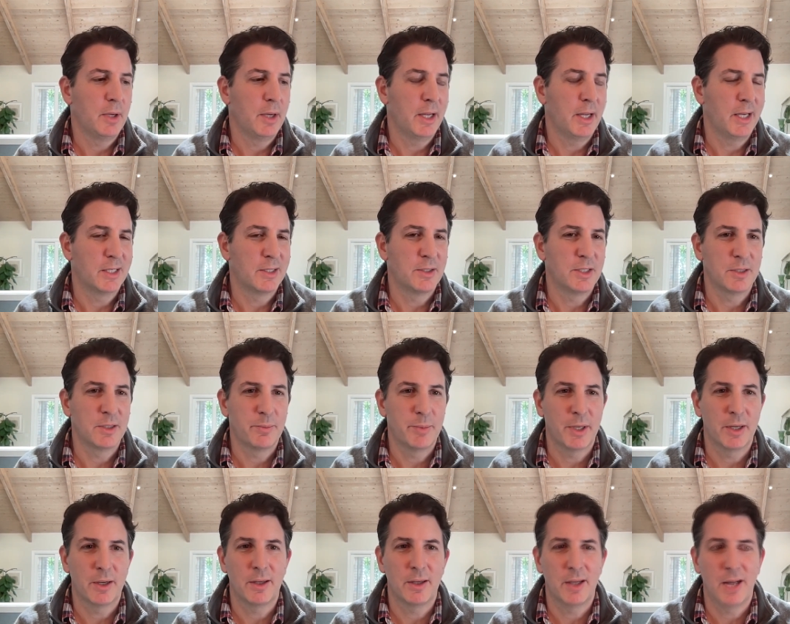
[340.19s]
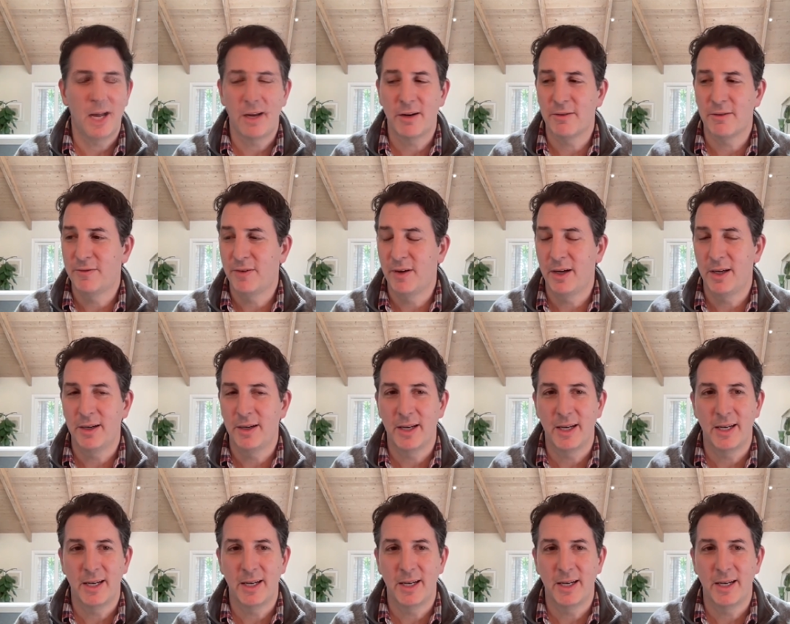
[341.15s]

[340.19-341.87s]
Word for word: And it's just been a lot of fun.